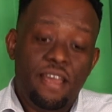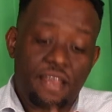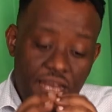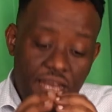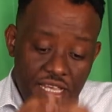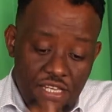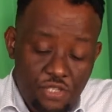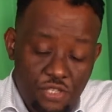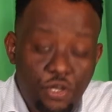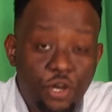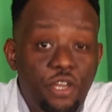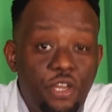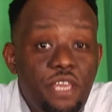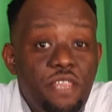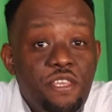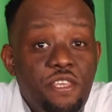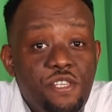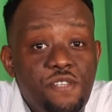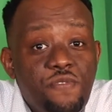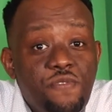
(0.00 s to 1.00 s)
Let's talk
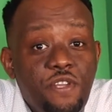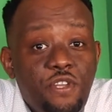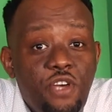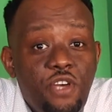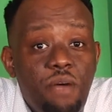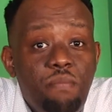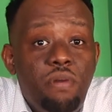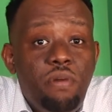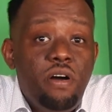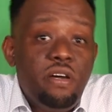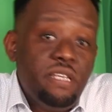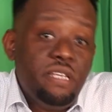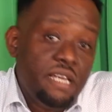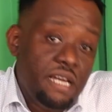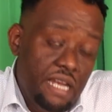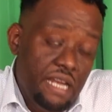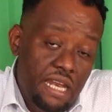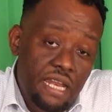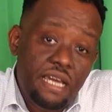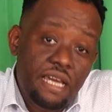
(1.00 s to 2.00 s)
in this video about
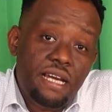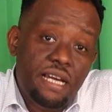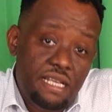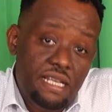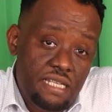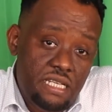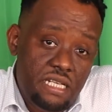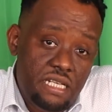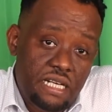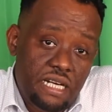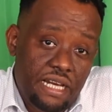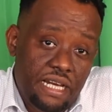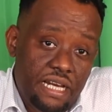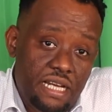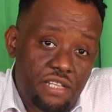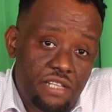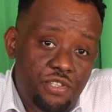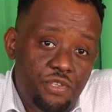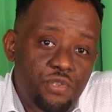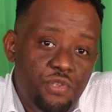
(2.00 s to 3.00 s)
clinical
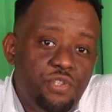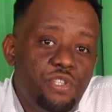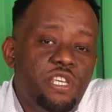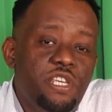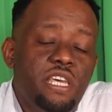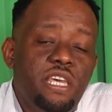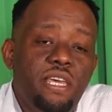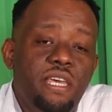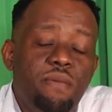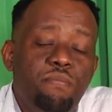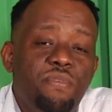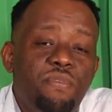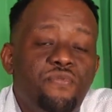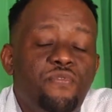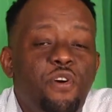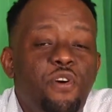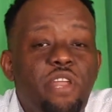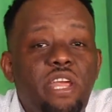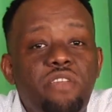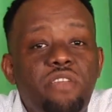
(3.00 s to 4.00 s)
trials. You see,
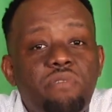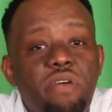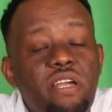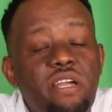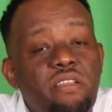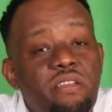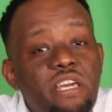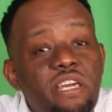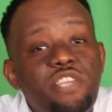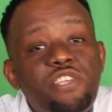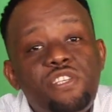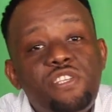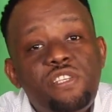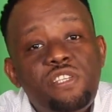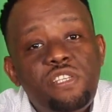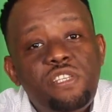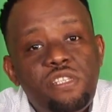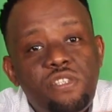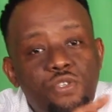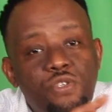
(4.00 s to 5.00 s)
before a drug
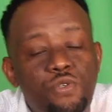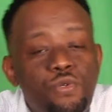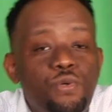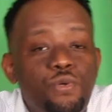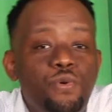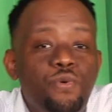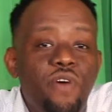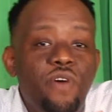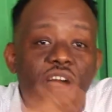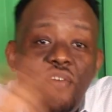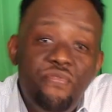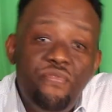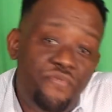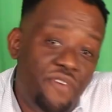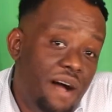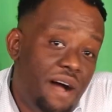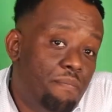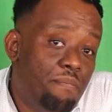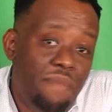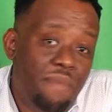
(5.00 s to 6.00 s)
reaches to a
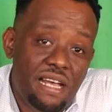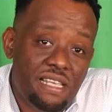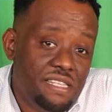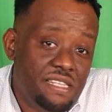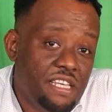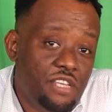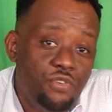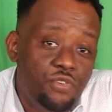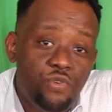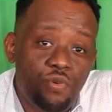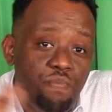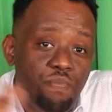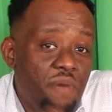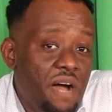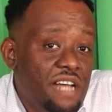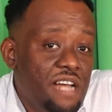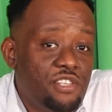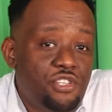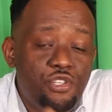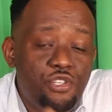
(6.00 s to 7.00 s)
pharmacy, it should
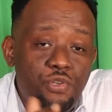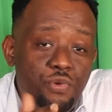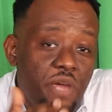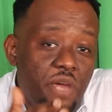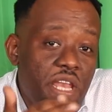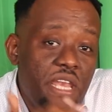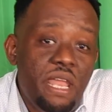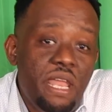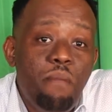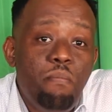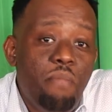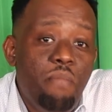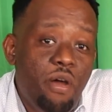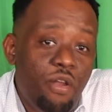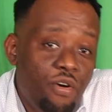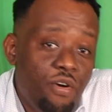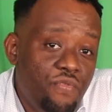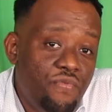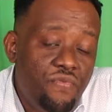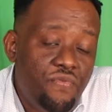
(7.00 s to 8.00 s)
pass through a number
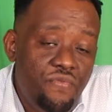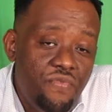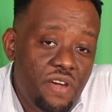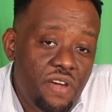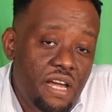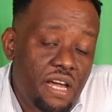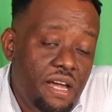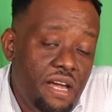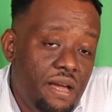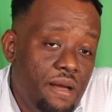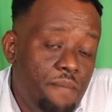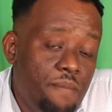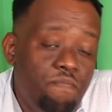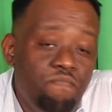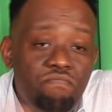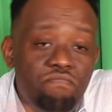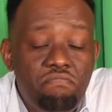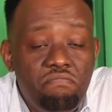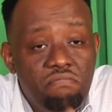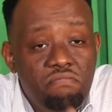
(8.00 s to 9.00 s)
of
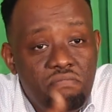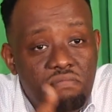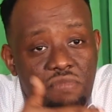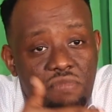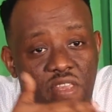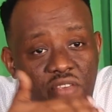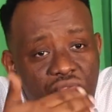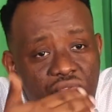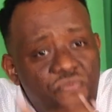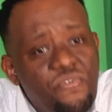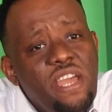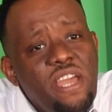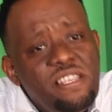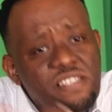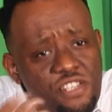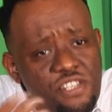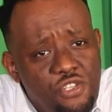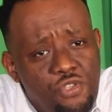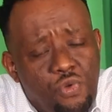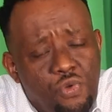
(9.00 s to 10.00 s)

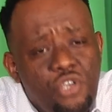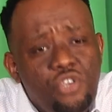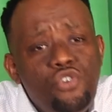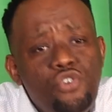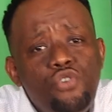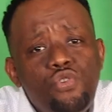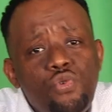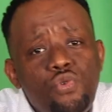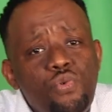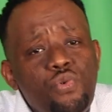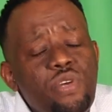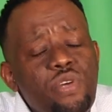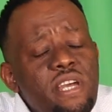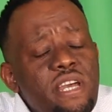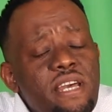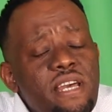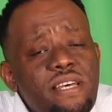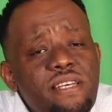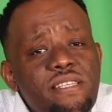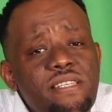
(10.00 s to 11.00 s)
phases to ensure
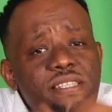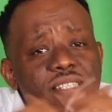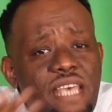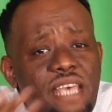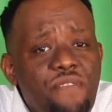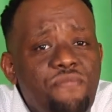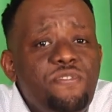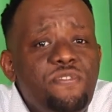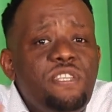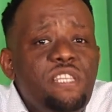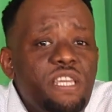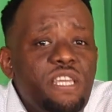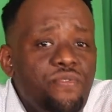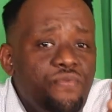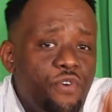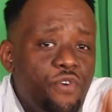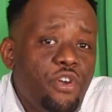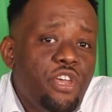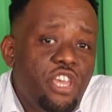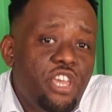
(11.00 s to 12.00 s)
safety
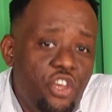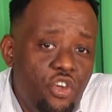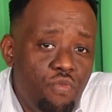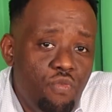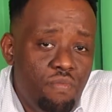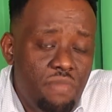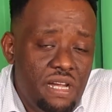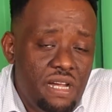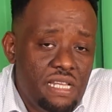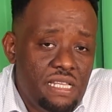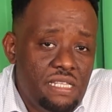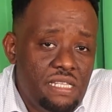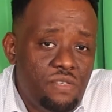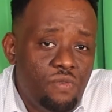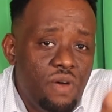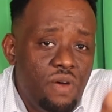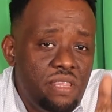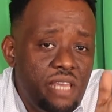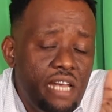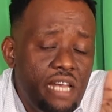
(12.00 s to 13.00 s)
for humans.
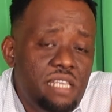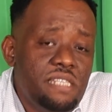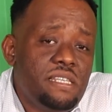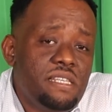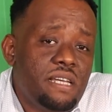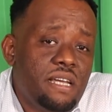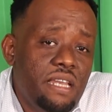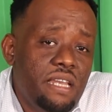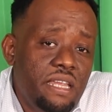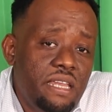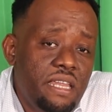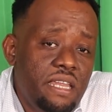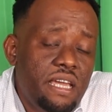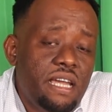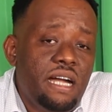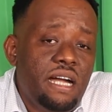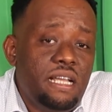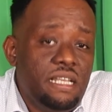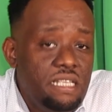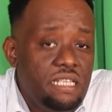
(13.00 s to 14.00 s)
Well, that is a
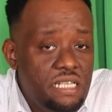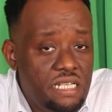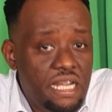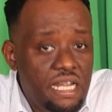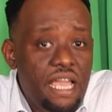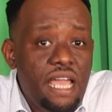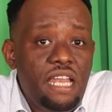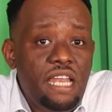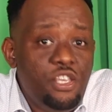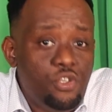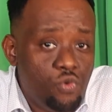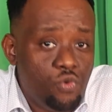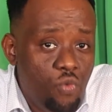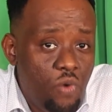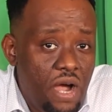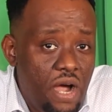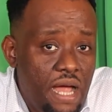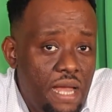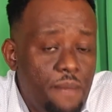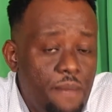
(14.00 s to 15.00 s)
clinical trial is
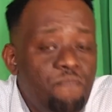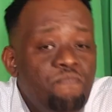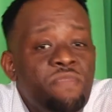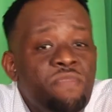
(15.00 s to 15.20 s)
one.